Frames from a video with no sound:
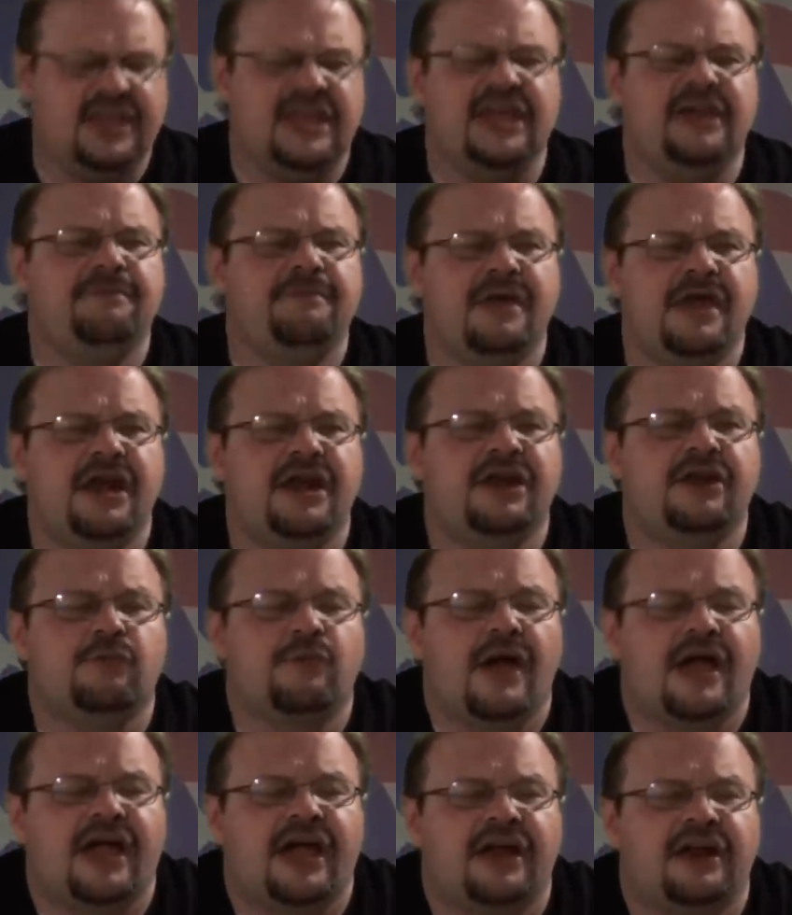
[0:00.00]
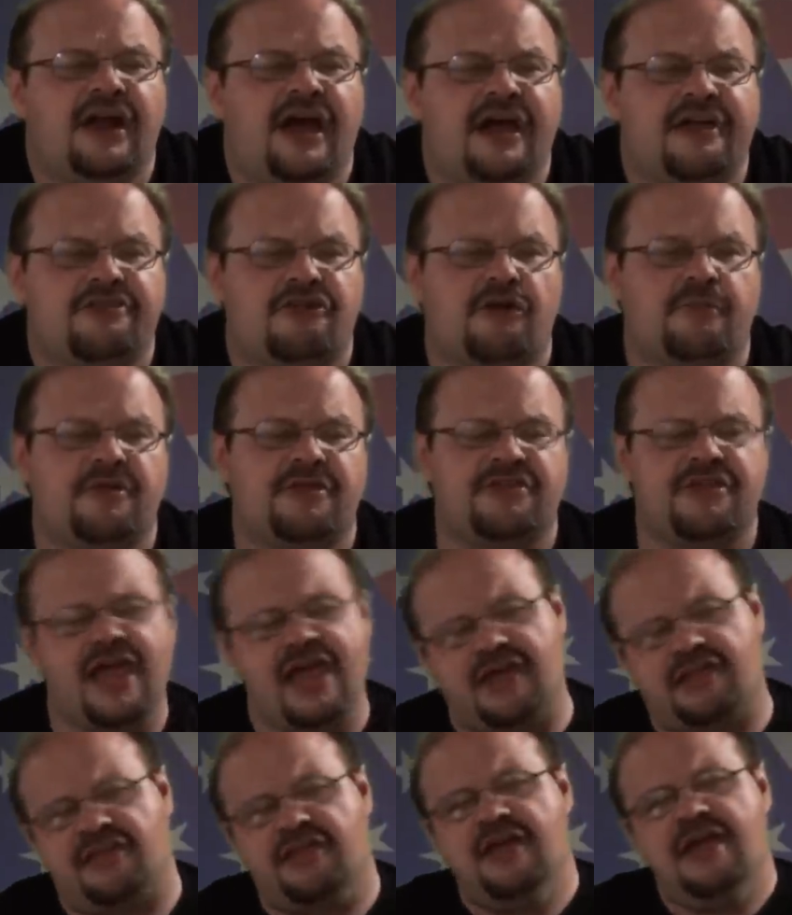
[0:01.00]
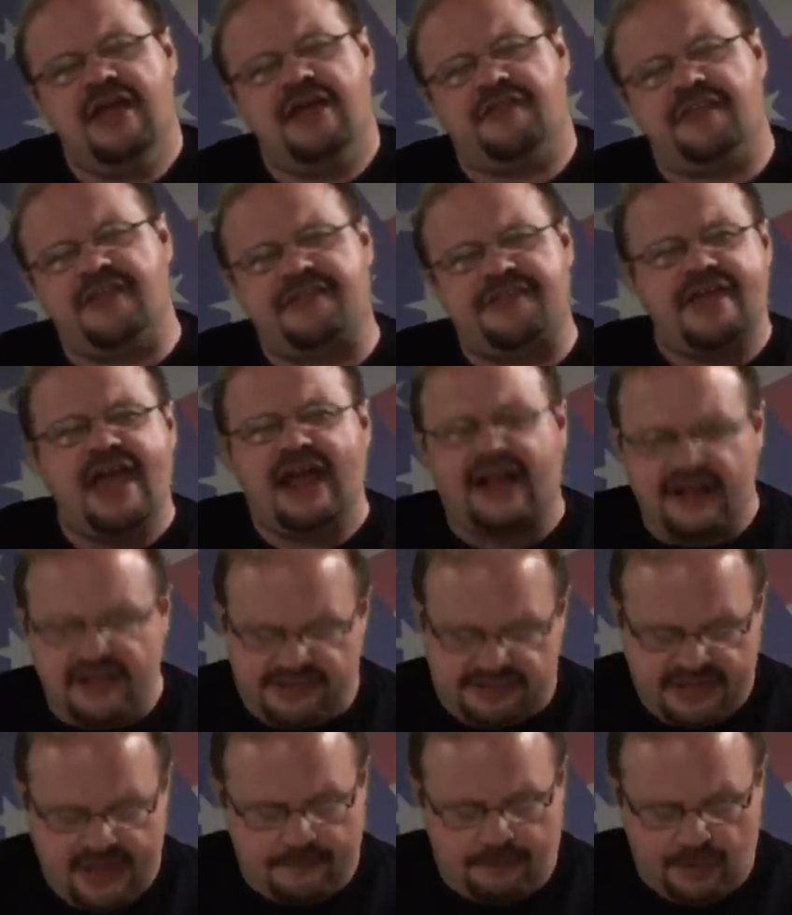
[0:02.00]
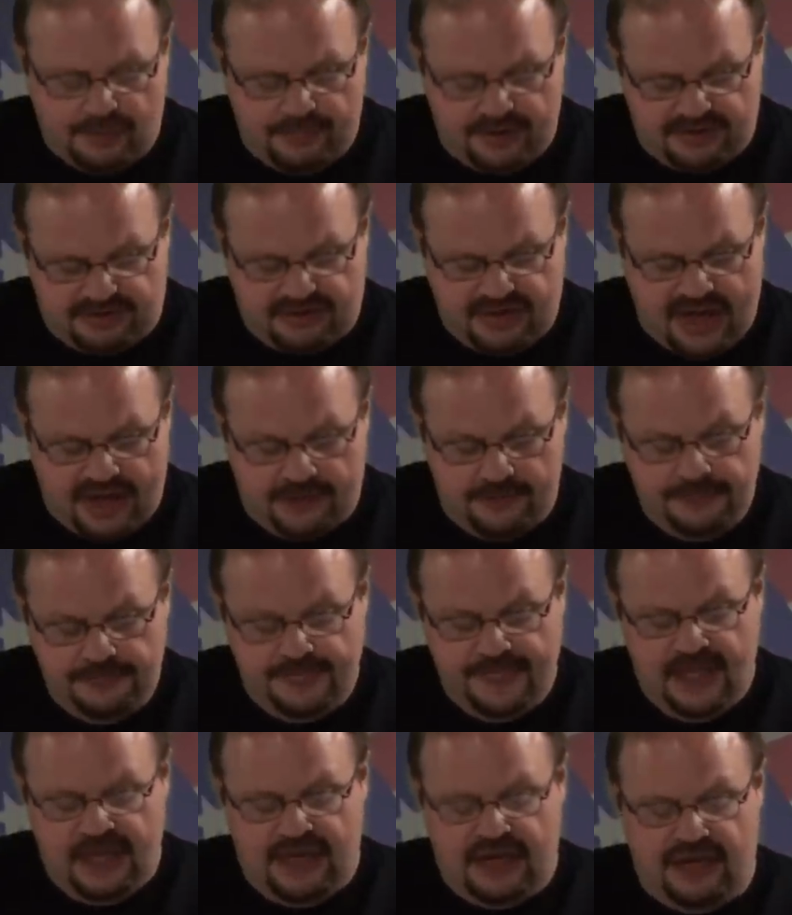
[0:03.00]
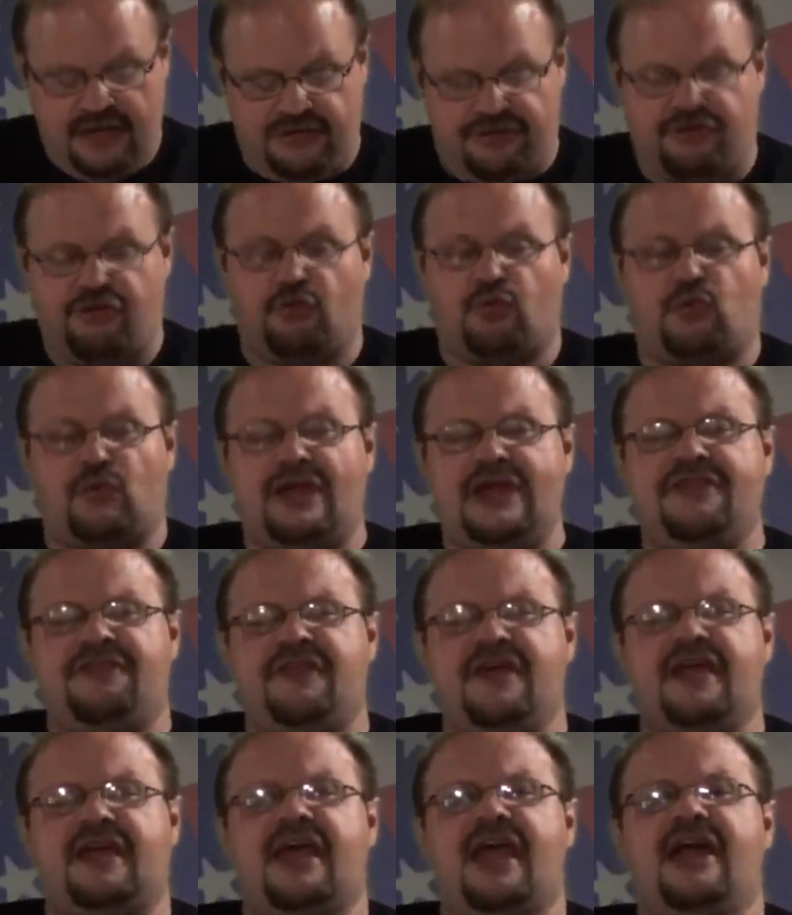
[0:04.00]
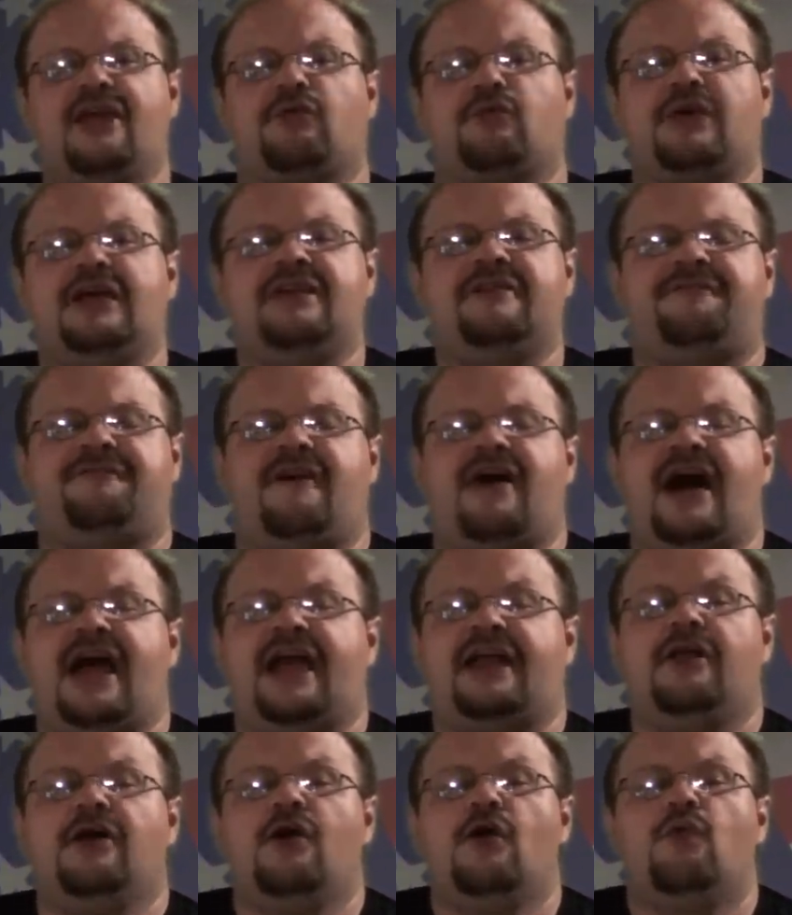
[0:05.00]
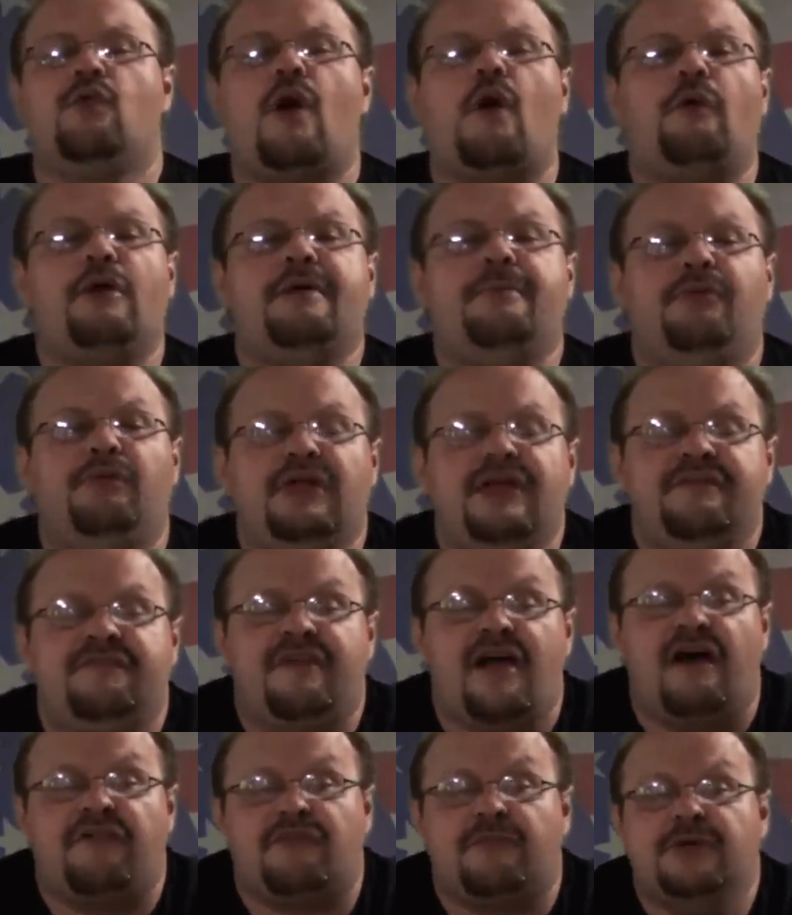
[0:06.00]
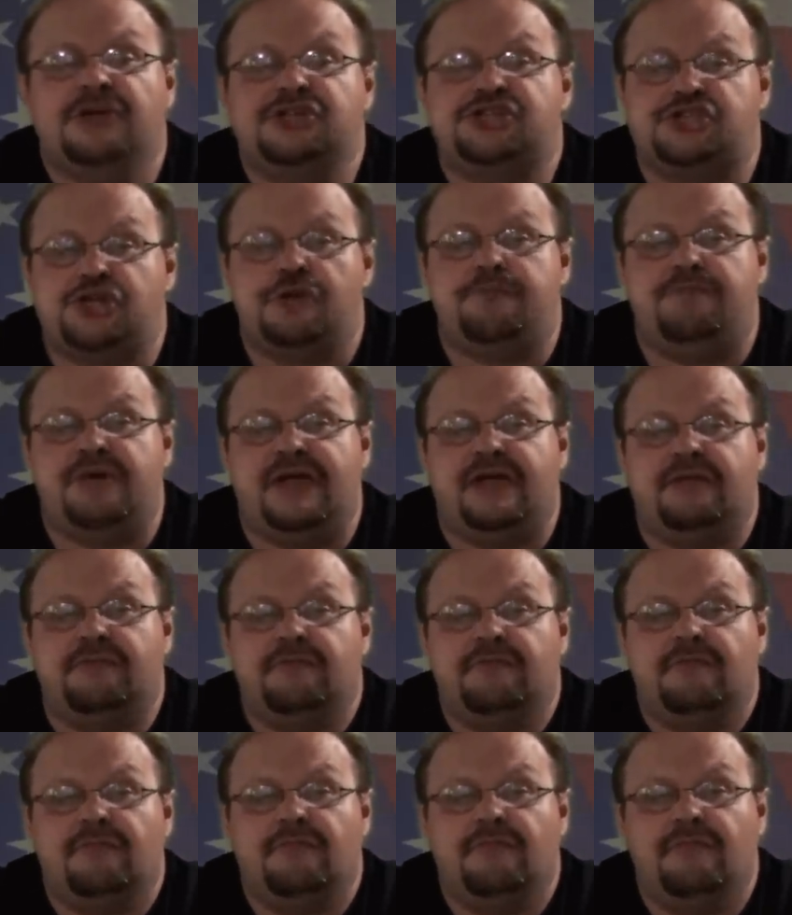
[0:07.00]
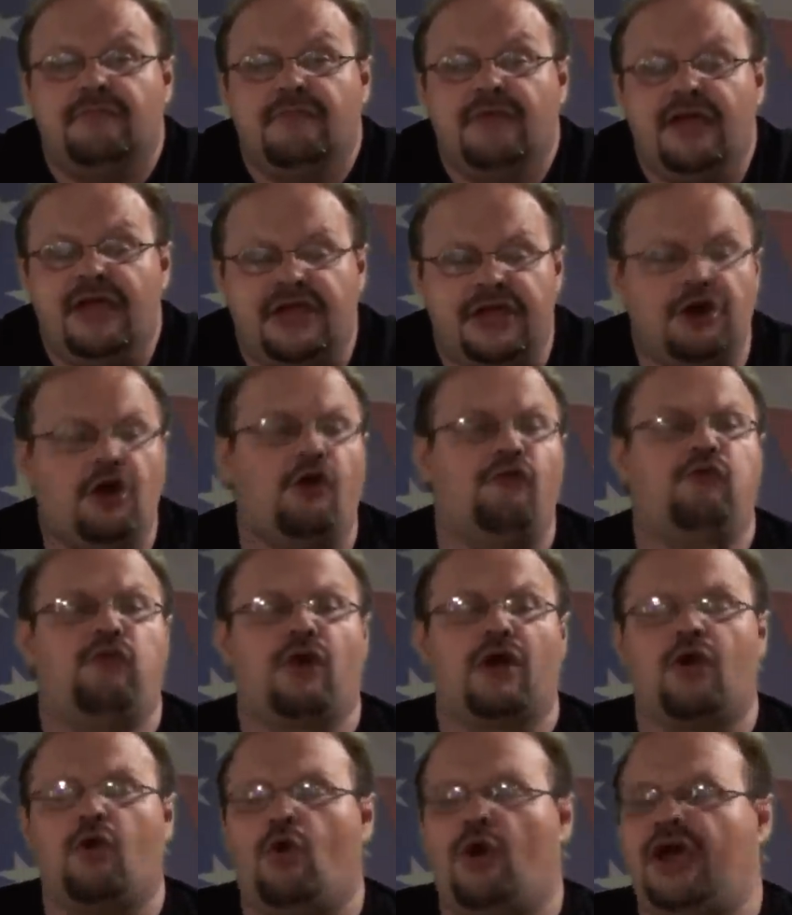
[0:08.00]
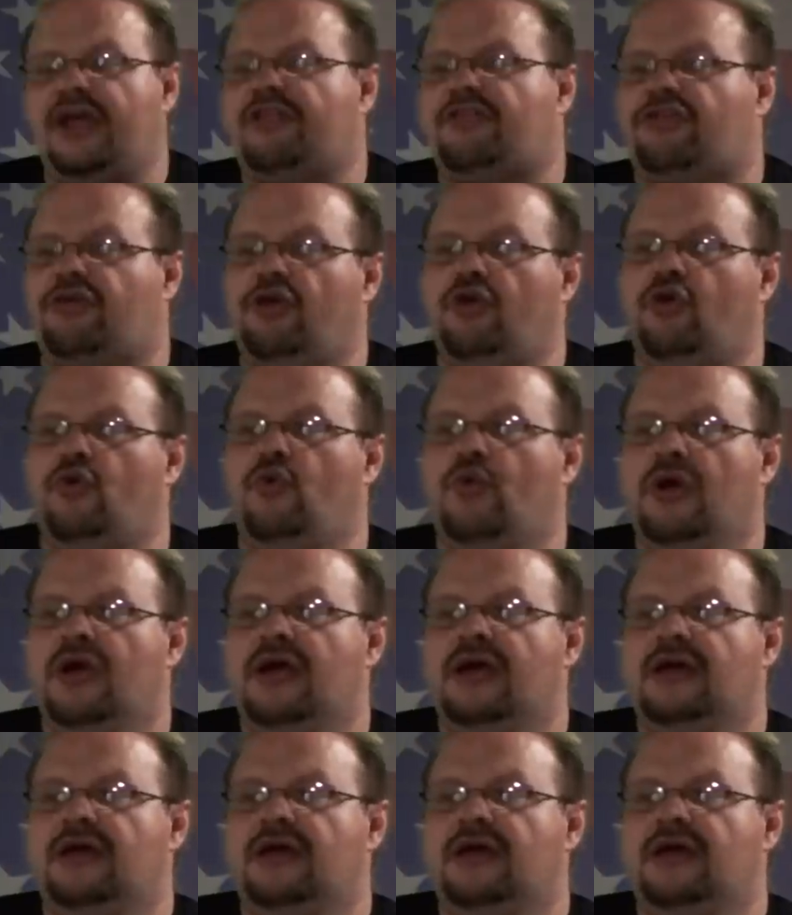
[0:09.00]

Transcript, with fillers: admitted and recognized our mistakes, the second step we must take is to rethink and redefine what we believe government should be. You know, if we're going to